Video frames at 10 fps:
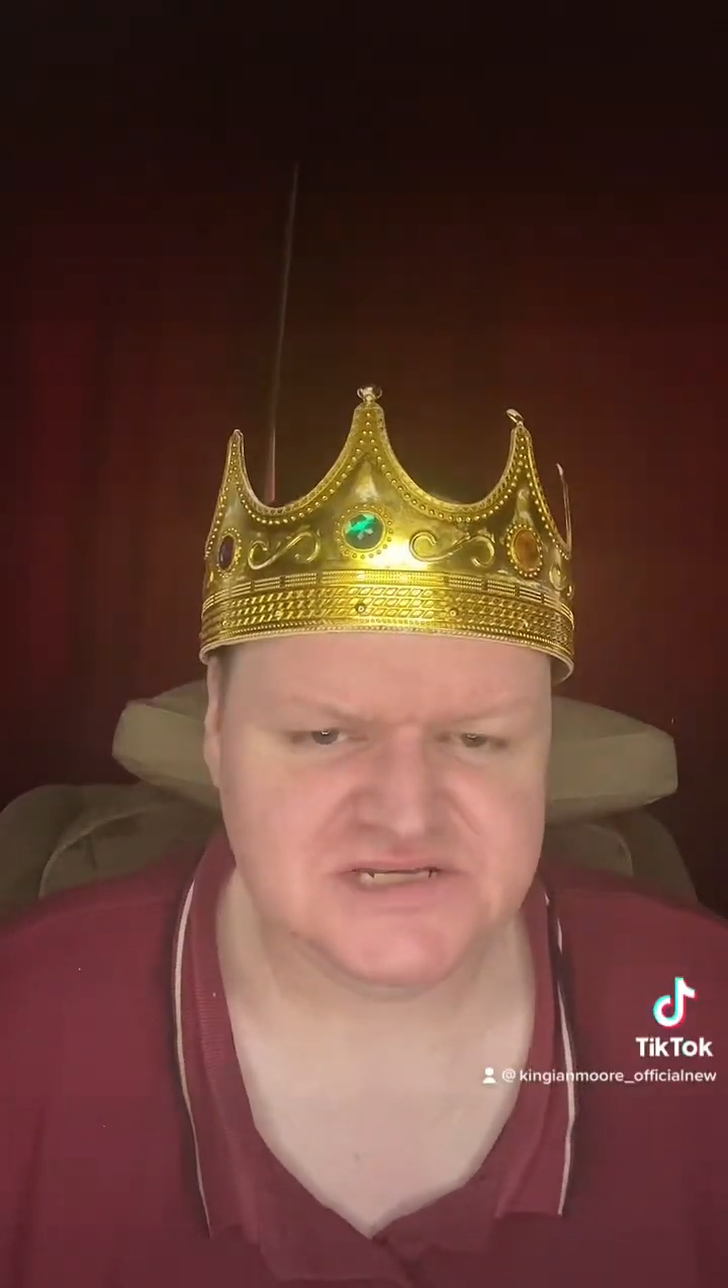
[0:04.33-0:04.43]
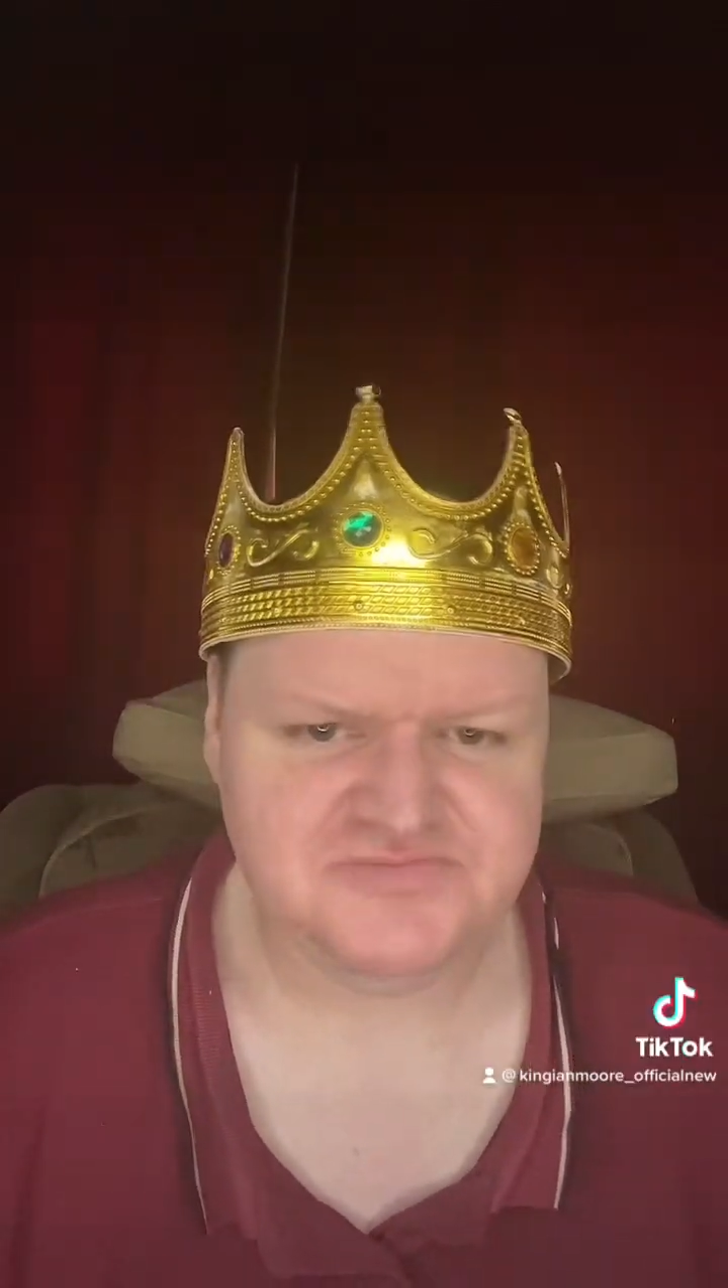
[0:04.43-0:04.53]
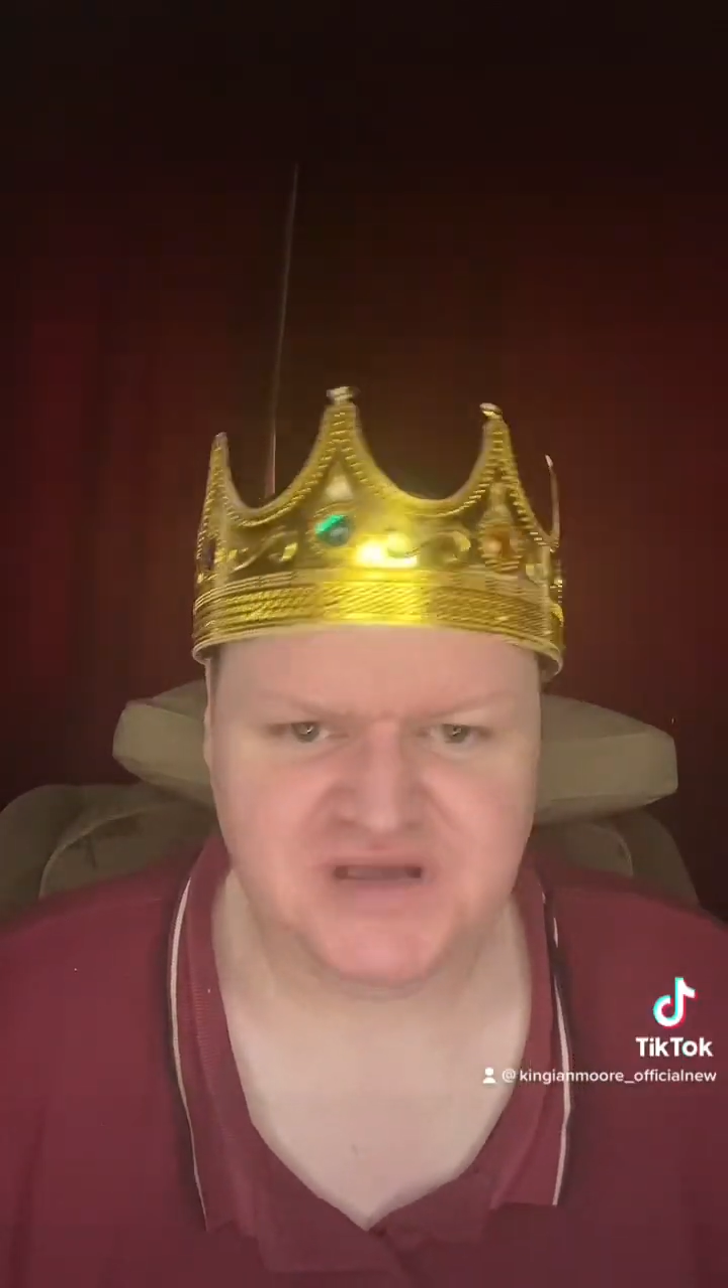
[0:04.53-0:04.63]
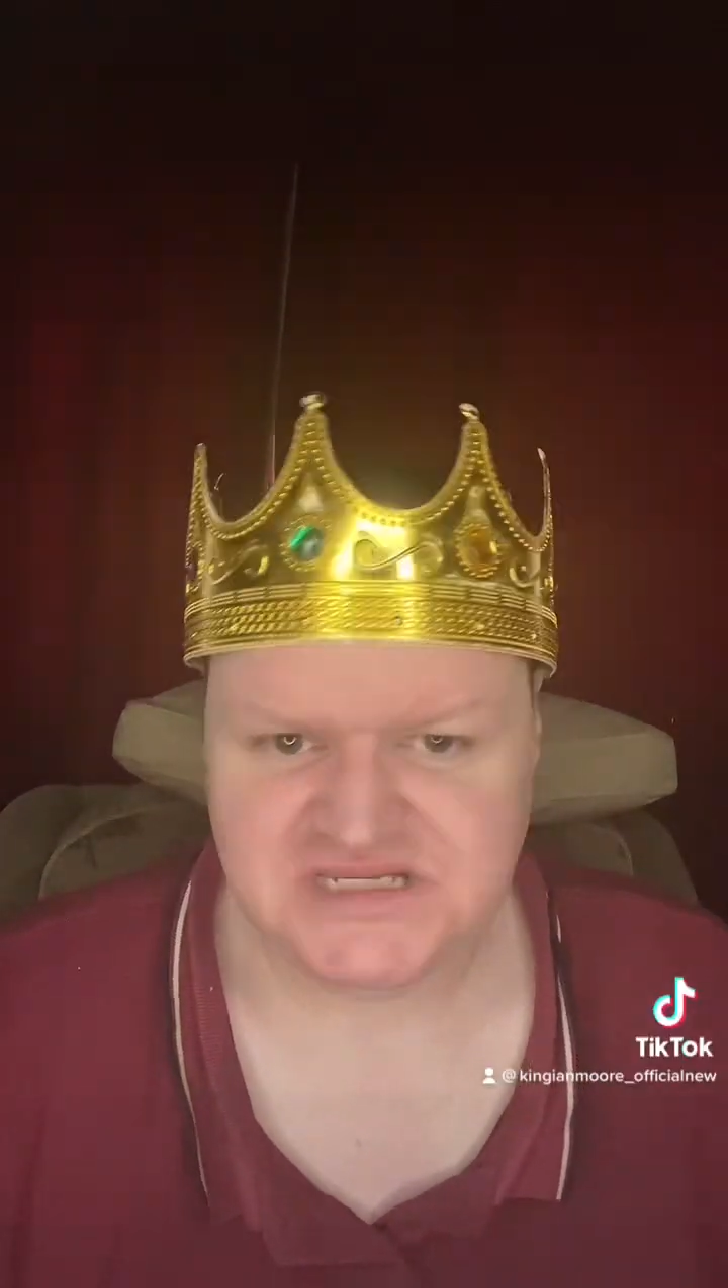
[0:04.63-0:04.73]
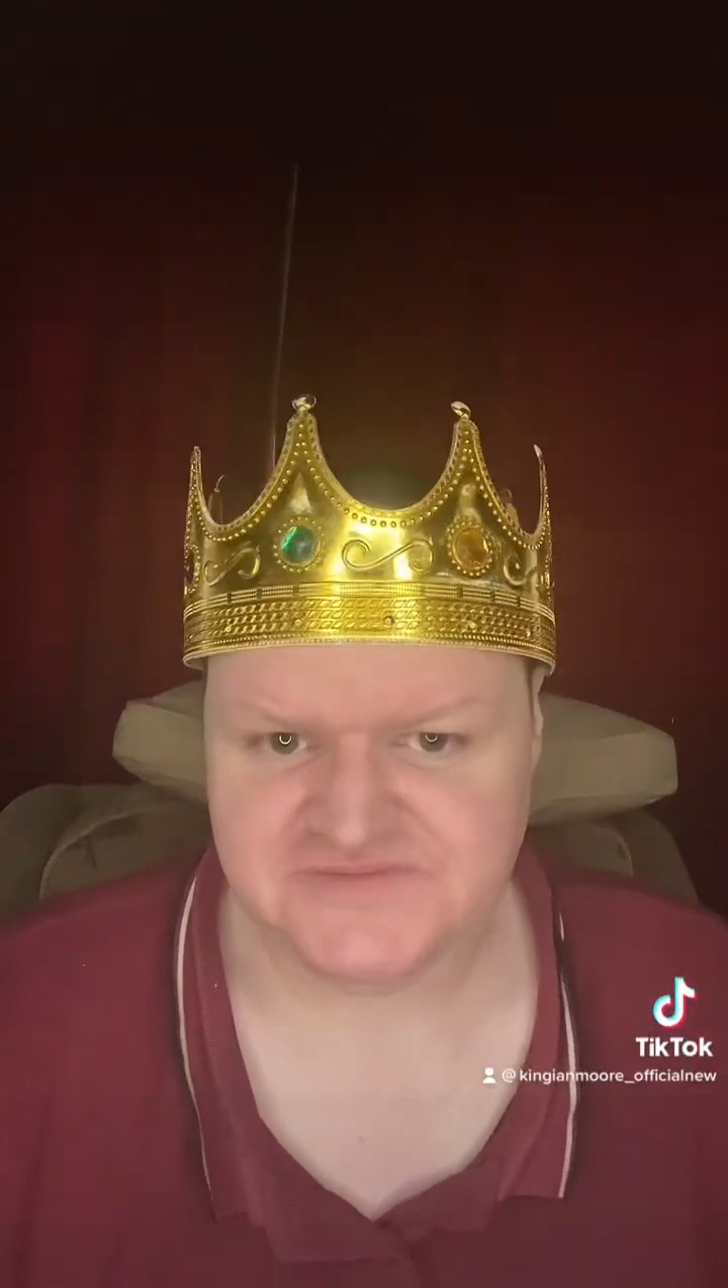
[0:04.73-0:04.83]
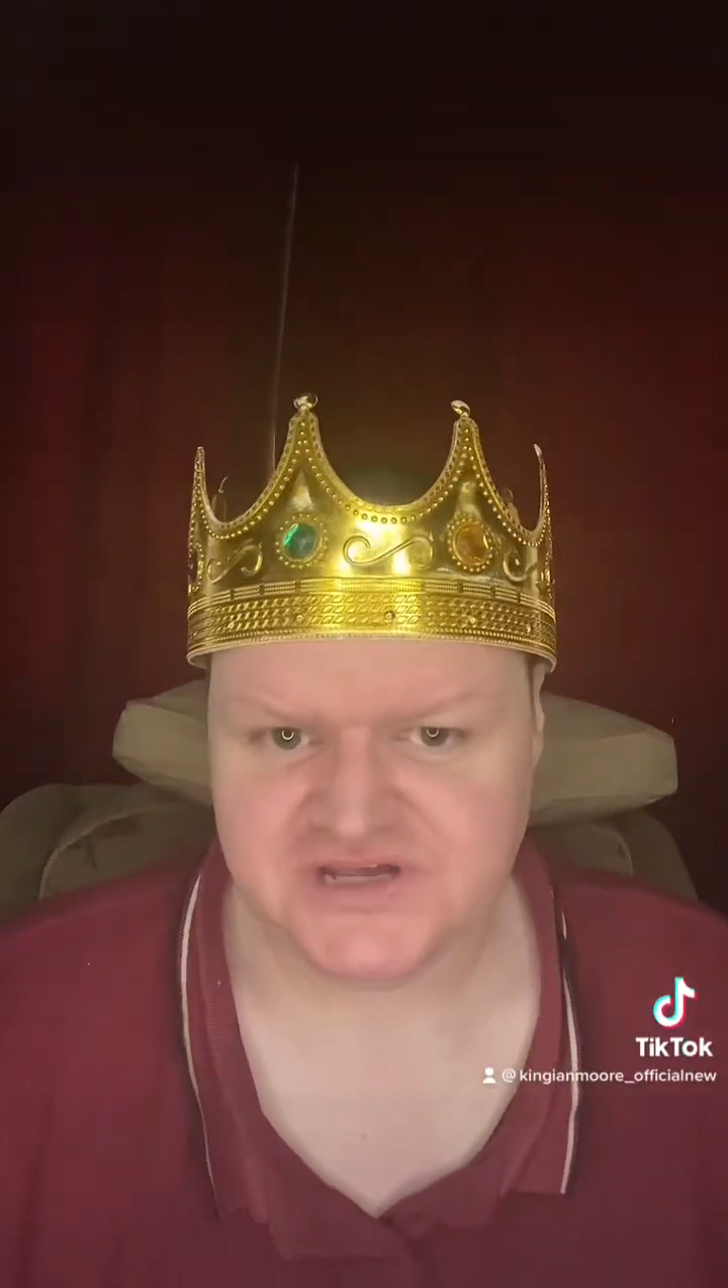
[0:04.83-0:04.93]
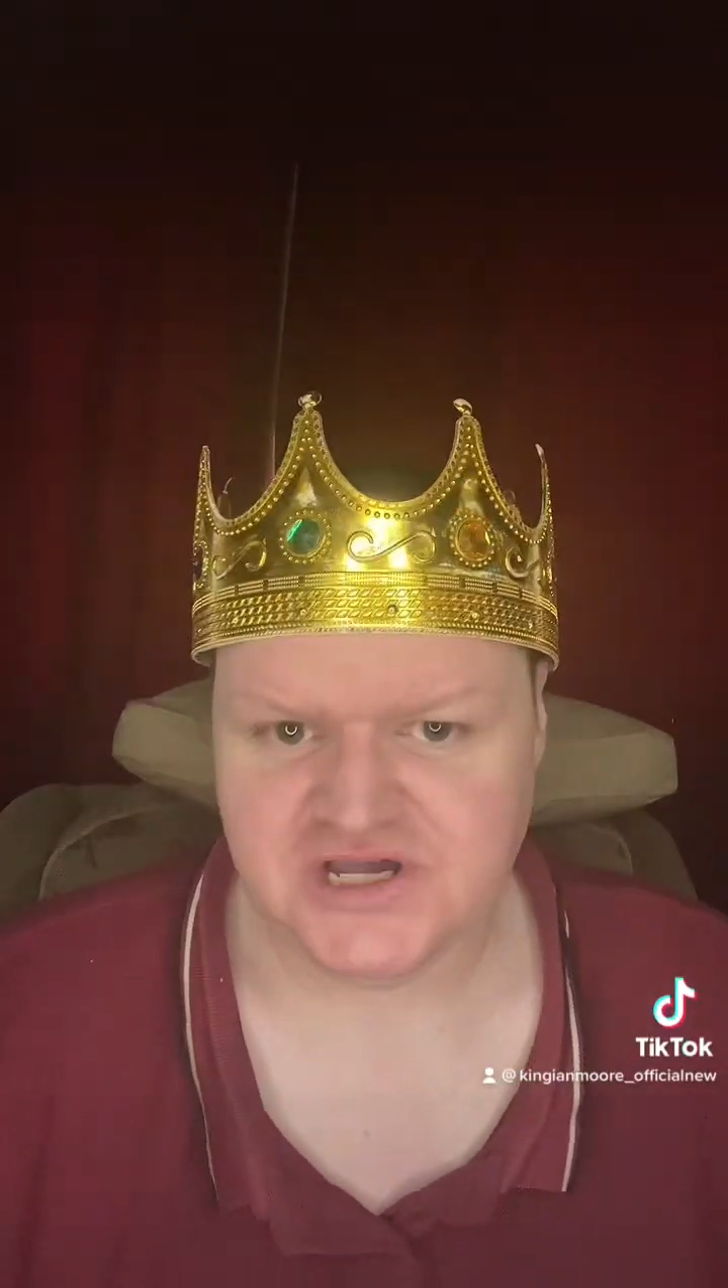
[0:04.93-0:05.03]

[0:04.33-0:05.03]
So I've made something